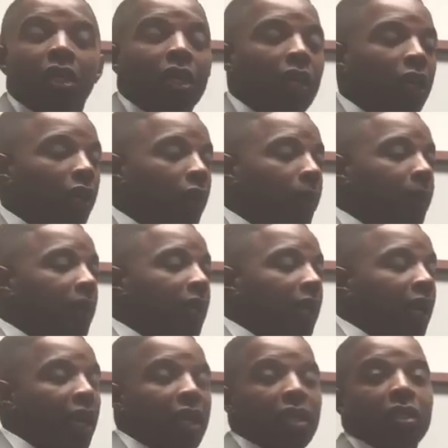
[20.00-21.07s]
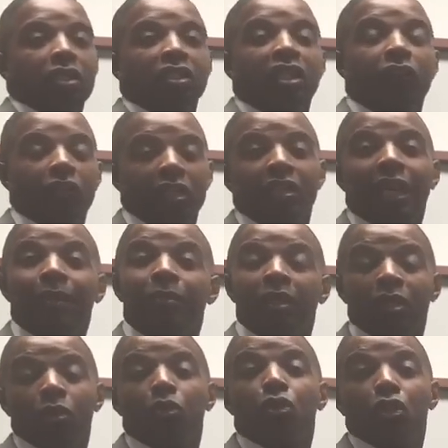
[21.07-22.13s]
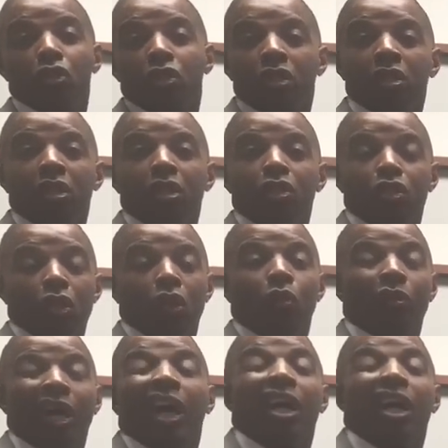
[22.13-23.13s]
And I had a secret indictment in New Jersey. So